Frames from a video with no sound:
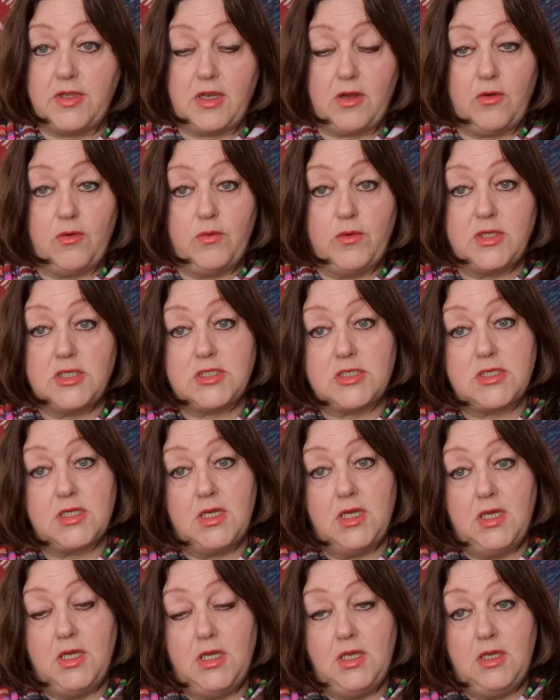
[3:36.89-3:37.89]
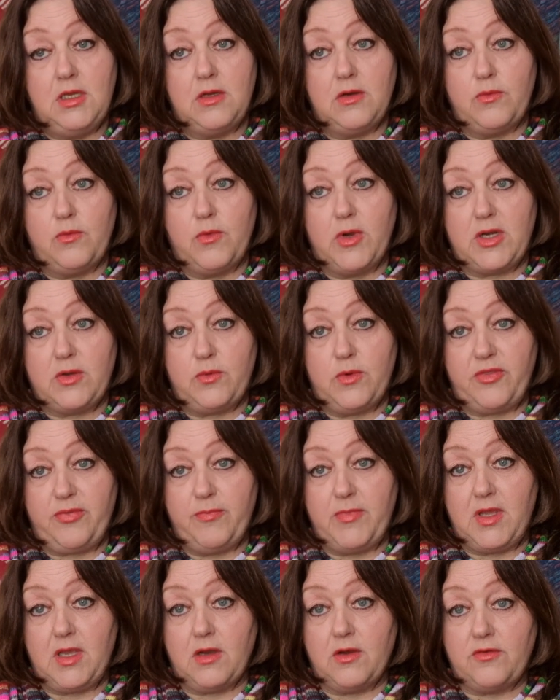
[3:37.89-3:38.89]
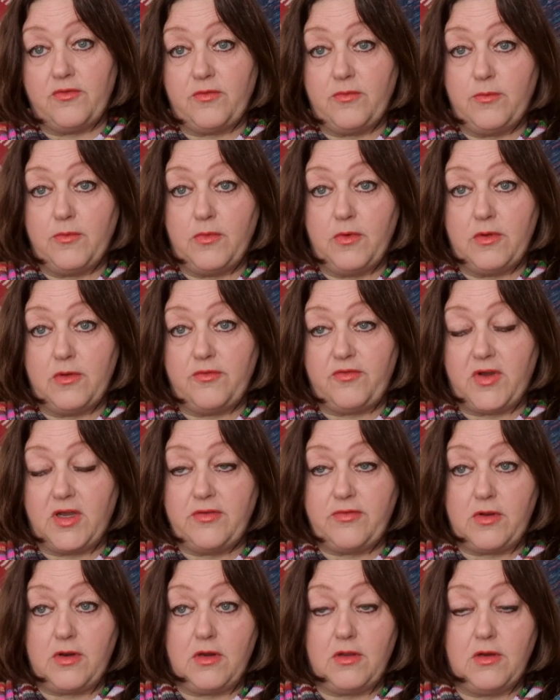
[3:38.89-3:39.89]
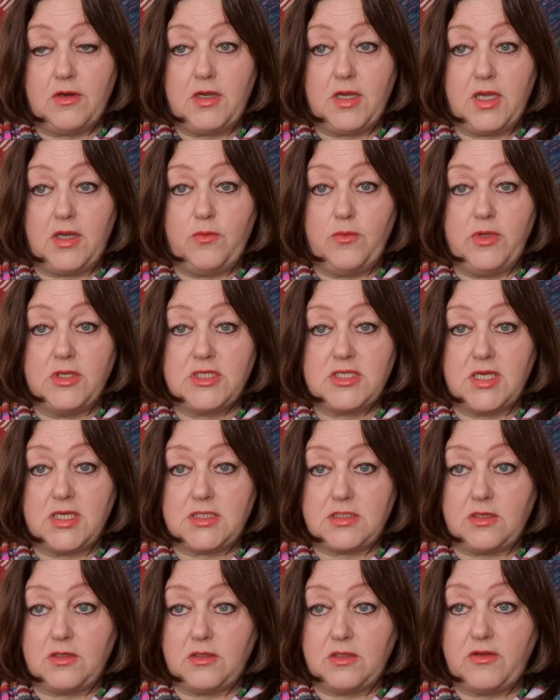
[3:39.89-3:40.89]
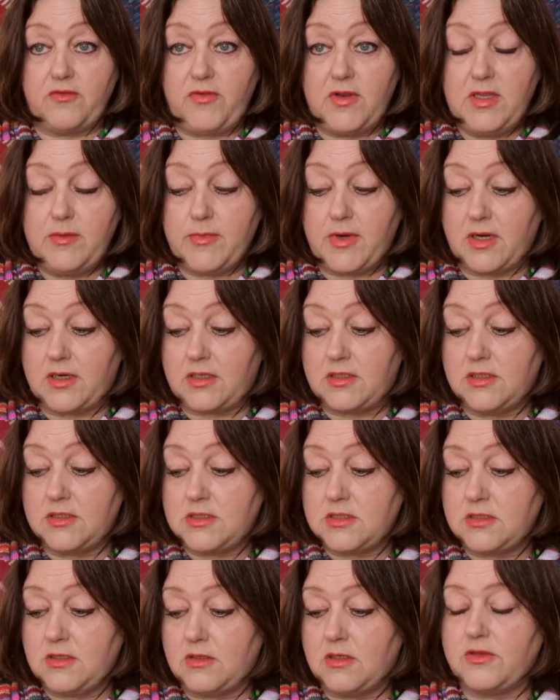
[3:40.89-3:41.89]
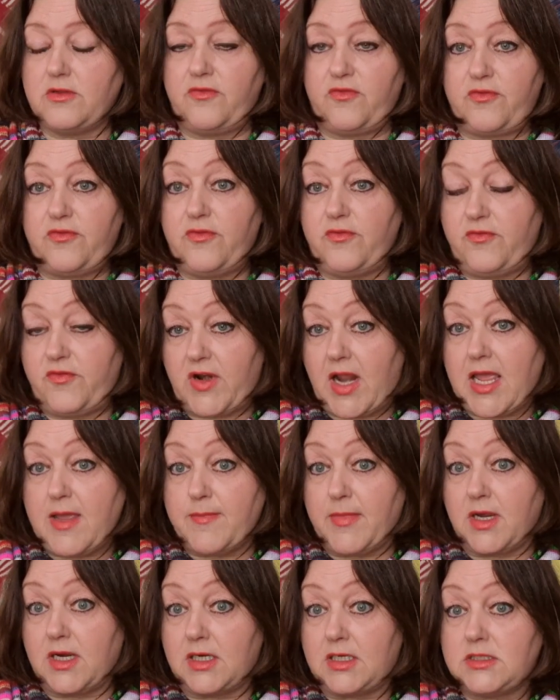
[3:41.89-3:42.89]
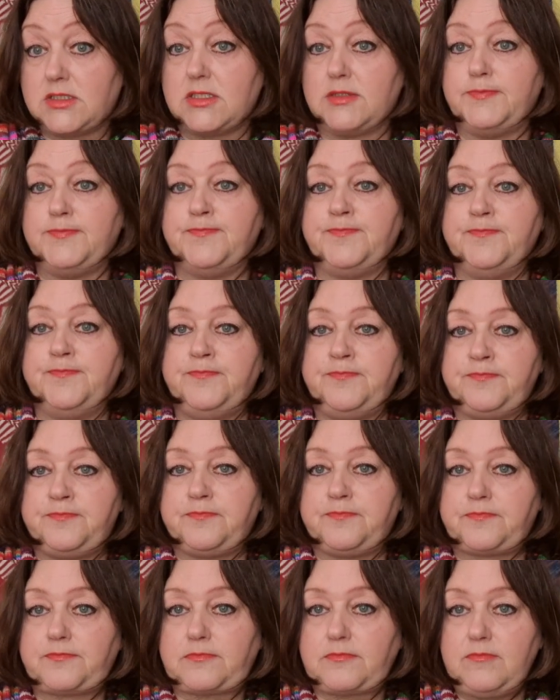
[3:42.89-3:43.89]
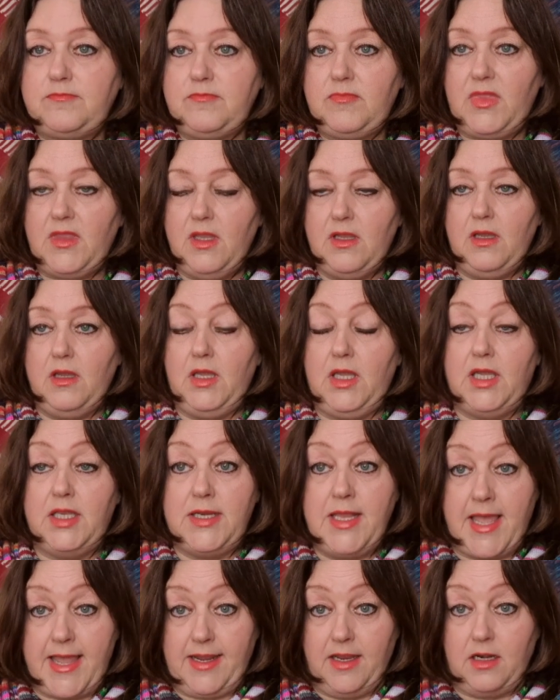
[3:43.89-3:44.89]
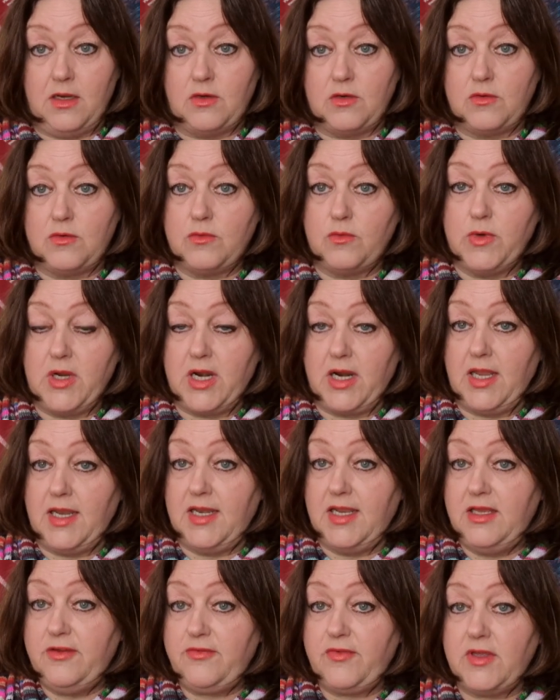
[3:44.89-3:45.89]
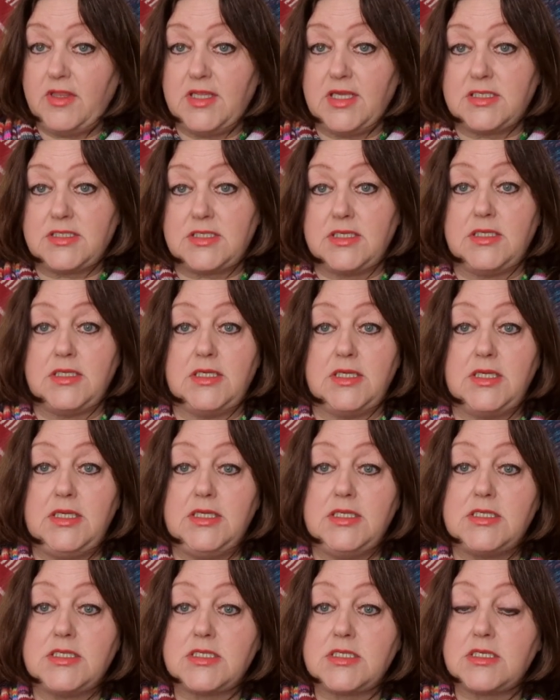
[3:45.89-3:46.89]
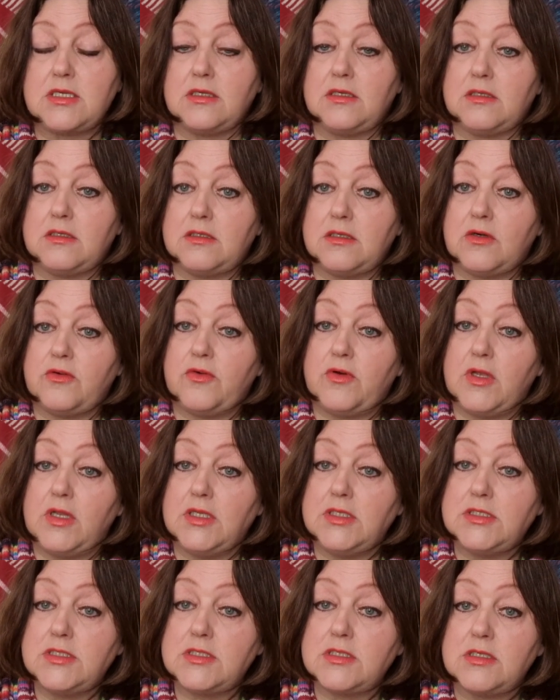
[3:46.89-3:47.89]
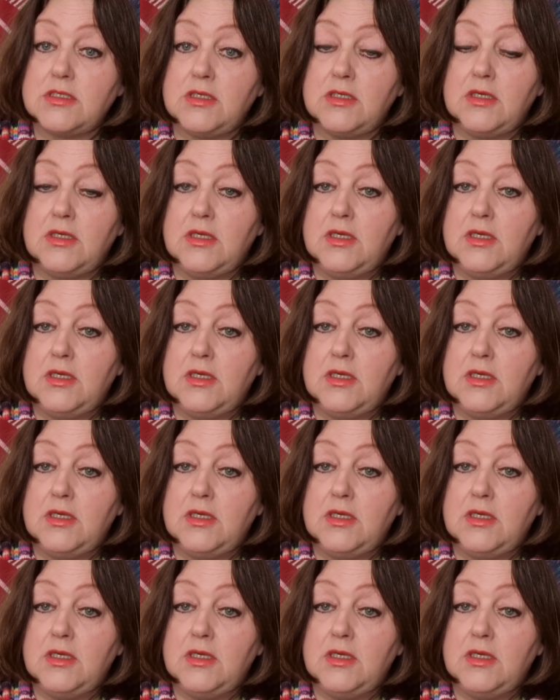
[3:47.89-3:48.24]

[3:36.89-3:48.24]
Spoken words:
They always went with me on 5 o'clock, and we sat on the flea market, on the vrijmarkt in Hengelo, where I live. That's in the east of Holland.